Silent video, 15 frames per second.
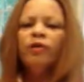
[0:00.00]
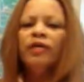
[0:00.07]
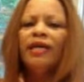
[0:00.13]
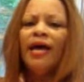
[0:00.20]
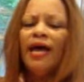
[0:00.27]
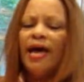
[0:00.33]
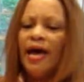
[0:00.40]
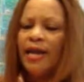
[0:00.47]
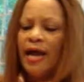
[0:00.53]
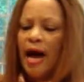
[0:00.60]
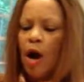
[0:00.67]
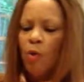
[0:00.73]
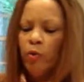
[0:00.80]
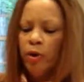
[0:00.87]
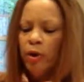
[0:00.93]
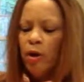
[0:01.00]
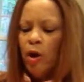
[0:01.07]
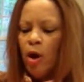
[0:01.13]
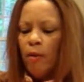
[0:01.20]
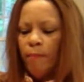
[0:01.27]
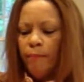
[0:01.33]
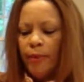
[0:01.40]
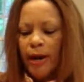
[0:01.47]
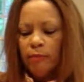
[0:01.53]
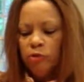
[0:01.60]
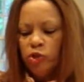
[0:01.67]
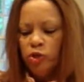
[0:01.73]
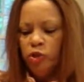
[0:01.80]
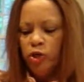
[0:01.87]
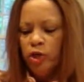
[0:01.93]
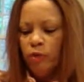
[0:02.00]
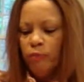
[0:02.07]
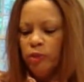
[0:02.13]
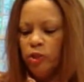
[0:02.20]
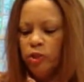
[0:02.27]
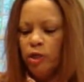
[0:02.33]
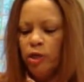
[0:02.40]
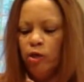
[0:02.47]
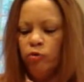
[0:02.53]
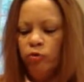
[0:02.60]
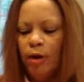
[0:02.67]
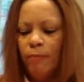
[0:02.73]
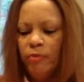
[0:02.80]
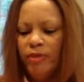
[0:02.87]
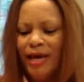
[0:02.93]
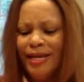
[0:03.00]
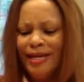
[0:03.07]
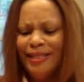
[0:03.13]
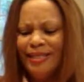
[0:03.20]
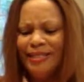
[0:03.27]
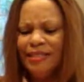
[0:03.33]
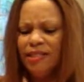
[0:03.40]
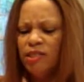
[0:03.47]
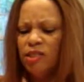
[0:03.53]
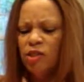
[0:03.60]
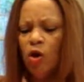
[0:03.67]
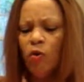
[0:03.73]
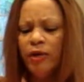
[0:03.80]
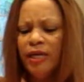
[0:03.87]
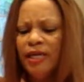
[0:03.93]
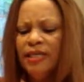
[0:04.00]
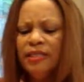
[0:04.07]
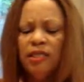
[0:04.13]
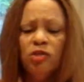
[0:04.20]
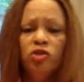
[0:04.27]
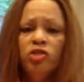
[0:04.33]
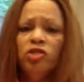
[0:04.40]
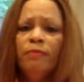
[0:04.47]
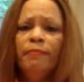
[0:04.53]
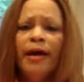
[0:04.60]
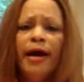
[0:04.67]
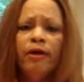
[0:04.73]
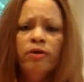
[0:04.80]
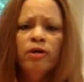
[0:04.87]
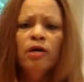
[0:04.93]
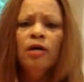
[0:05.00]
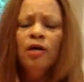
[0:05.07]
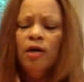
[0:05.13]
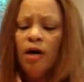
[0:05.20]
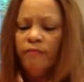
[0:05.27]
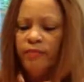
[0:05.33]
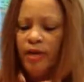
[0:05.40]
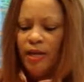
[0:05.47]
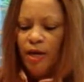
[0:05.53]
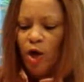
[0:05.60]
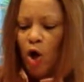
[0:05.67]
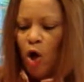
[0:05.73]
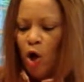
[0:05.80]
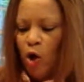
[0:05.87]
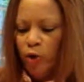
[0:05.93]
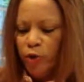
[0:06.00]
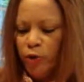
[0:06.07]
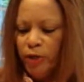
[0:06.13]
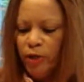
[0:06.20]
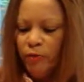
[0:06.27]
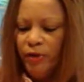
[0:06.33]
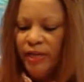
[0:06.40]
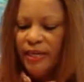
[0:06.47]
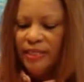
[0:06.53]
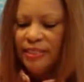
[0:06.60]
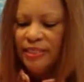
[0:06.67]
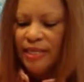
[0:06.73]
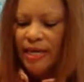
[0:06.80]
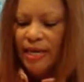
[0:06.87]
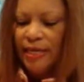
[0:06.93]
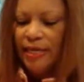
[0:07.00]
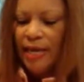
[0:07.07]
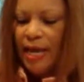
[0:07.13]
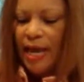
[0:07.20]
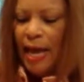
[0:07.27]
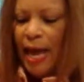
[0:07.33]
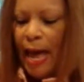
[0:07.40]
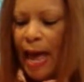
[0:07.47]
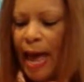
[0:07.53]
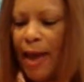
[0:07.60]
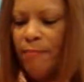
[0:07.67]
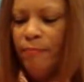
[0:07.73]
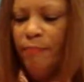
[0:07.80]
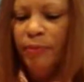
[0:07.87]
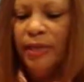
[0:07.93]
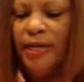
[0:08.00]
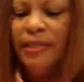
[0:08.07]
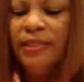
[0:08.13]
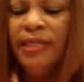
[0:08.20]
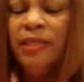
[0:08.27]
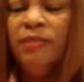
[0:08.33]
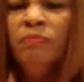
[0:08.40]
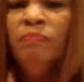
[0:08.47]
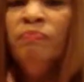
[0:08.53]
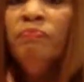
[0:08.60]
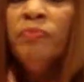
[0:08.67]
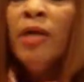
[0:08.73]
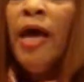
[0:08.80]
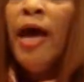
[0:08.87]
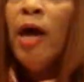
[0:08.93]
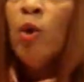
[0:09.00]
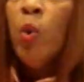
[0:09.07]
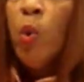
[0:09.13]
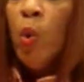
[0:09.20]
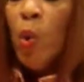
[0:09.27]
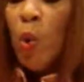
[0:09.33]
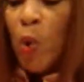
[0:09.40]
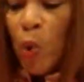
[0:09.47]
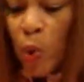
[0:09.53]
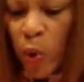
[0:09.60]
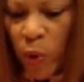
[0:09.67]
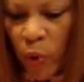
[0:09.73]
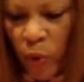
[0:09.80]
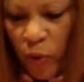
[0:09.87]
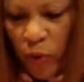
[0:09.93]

we're going to add our brown sugar. We're just going to crumble that in. This is so easy. It's just a matter of getting all your ingredients in and blended. And whoo,